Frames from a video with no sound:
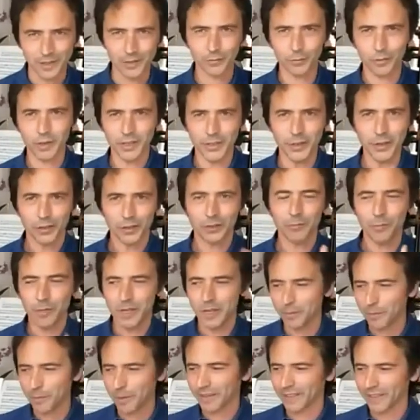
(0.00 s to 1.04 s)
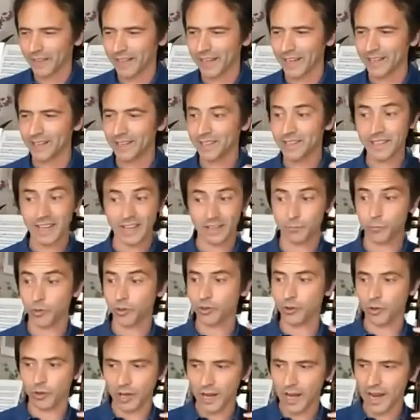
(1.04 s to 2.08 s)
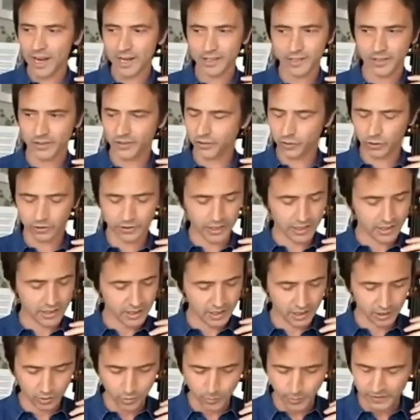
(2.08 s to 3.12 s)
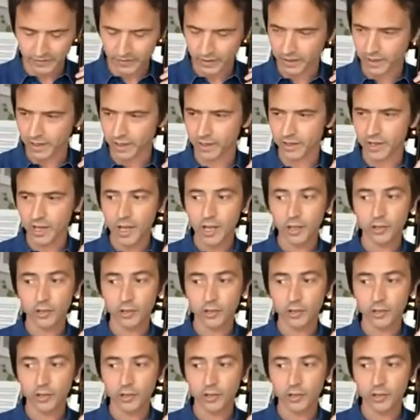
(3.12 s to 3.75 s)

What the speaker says: It will not be a passacaille in this case, but the line is totally like a passacaille.